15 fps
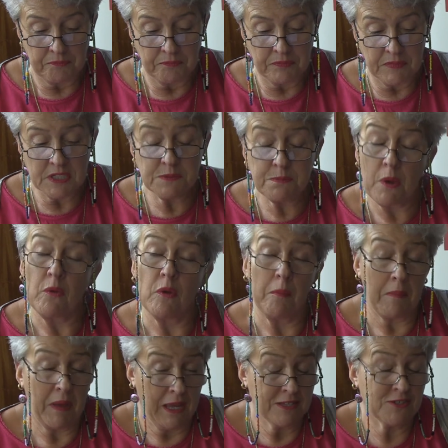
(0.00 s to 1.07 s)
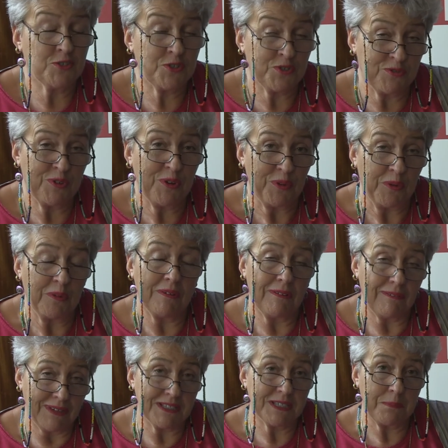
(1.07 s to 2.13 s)
This poem is true.
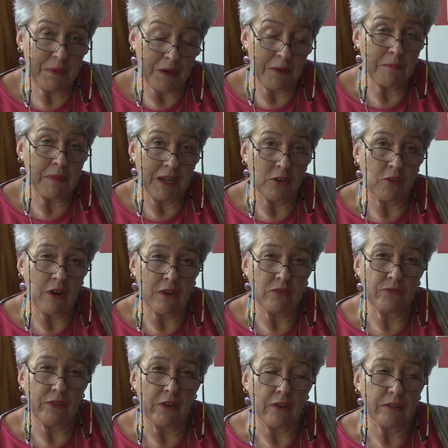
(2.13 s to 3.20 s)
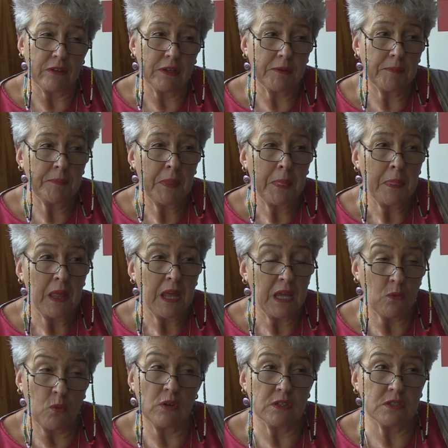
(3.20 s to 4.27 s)
It's about my grandfather.
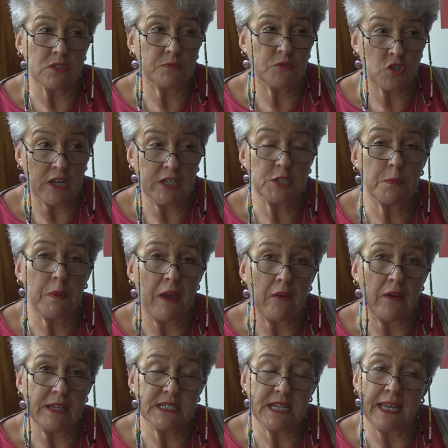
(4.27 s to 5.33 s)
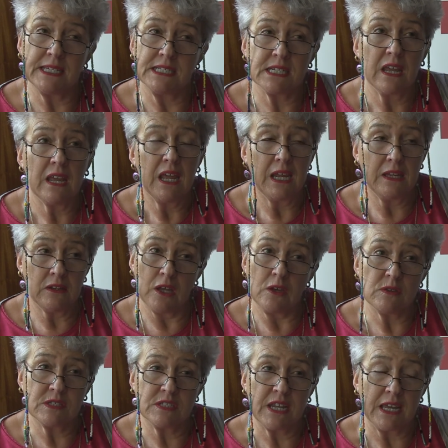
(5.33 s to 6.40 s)
He was trench buried, and in
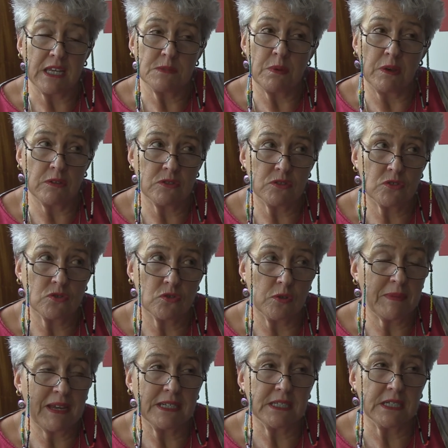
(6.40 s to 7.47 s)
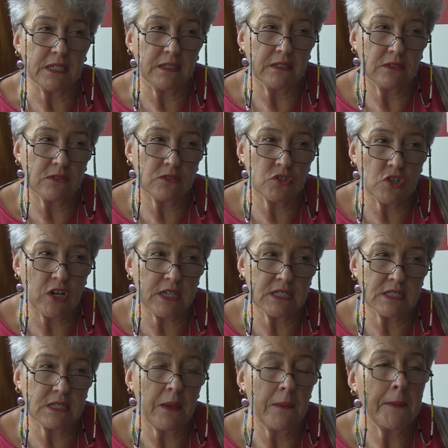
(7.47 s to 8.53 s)
those days post-traumatic
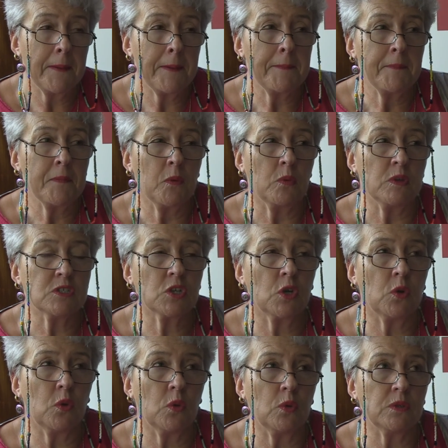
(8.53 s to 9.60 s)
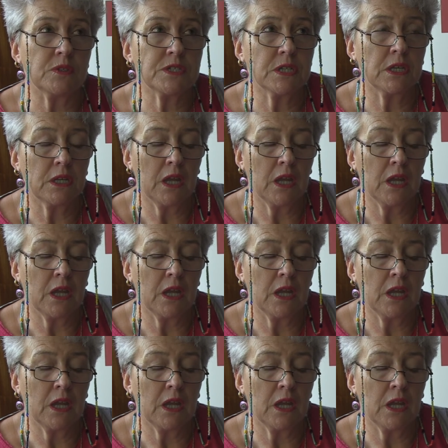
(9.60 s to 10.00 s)
stress was called